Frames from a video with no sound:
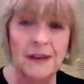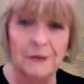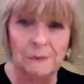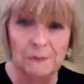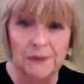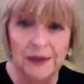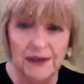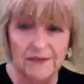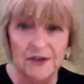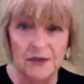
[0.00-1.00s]
Yeah,
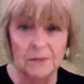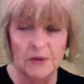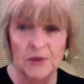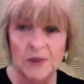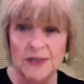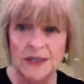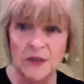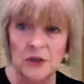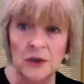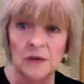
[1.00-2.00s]
I've come across that
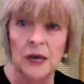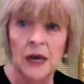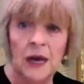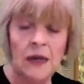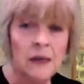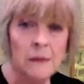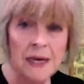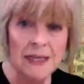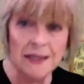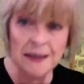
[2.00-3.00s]
too. No
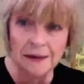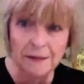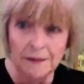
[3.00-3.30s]
matter.